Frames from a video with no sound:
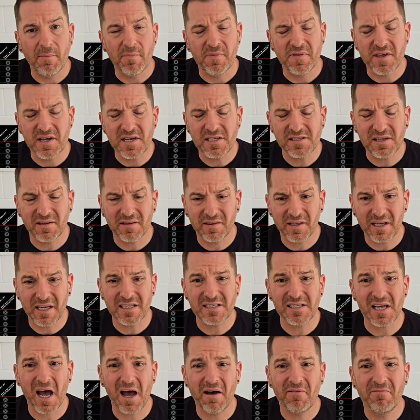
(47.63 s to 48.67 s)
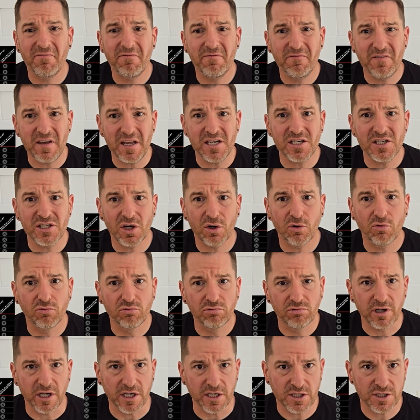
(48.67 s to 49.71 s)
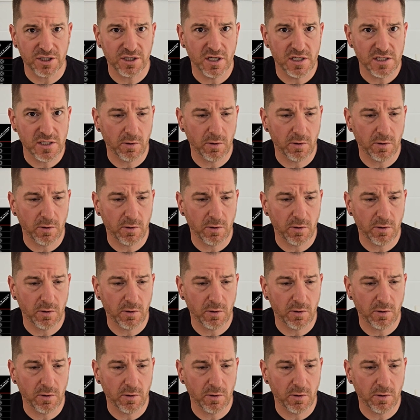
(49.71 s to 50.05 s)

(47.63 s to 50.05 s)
These things are feature rich. So